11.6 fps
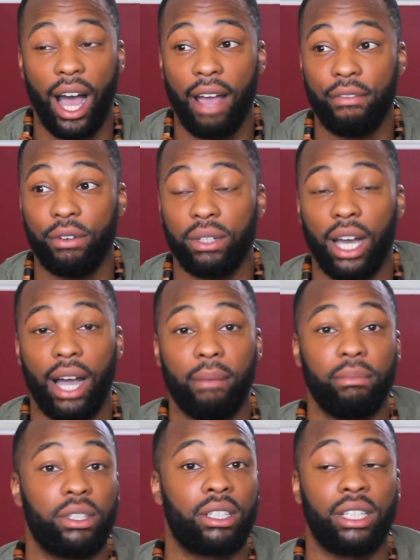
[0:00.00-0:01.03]
I feel that
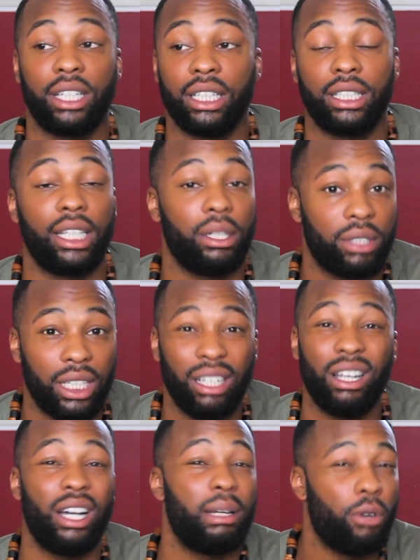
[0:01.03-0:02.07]
I'm just going to continuously
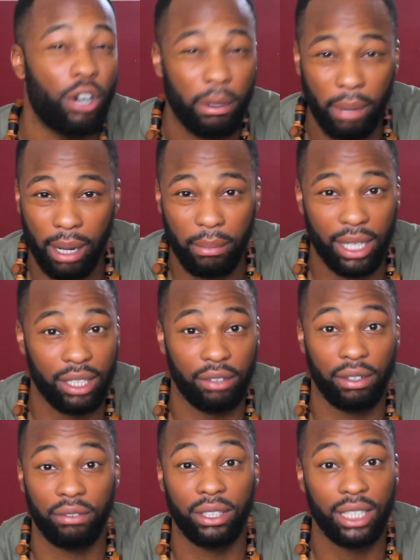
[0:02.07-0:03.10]
learn more about
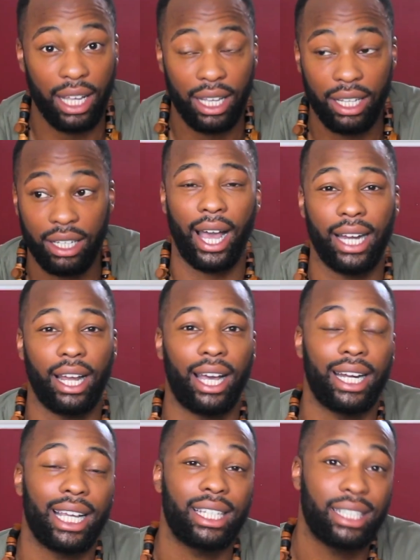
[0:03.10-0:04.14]
myself every day,
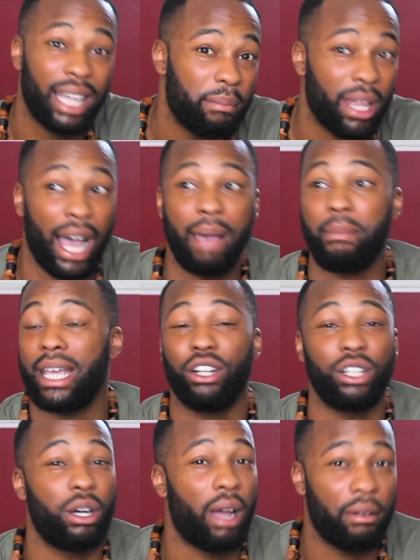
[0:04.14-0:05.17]
and accept that I may
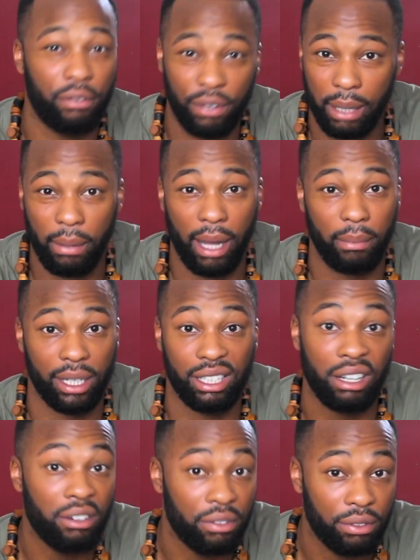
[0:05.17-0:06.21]
not know everything about
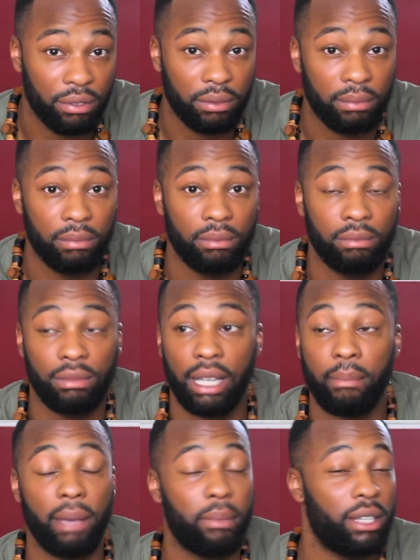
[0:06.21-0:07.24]
myself.
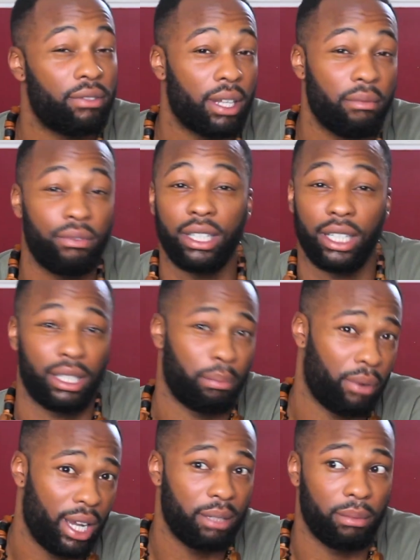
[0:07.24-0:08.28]
There may be some things that
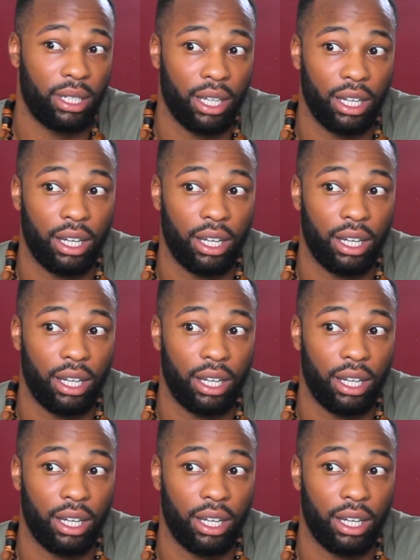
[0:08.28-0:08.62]
surprise me.